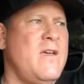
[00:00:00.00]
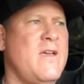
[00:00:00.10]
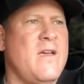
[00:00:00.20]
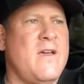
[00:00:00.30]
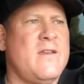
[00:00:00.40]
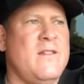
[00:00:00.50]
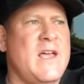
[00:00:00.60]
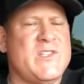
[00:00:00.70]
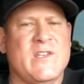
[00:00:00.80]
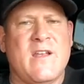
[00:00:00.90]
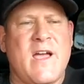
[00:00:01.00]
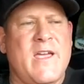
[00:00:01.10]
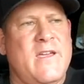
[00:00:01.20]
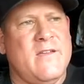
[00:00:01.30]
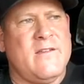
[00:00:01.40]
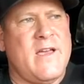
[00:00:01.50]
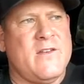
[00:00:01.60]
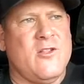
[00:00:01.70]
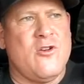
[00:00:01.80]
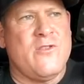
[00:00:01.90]
and a lesson I
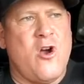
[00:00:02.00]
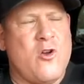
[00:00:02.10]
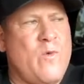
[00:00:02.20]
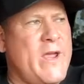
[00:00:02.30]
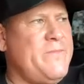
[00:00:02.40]
had learned the hard way,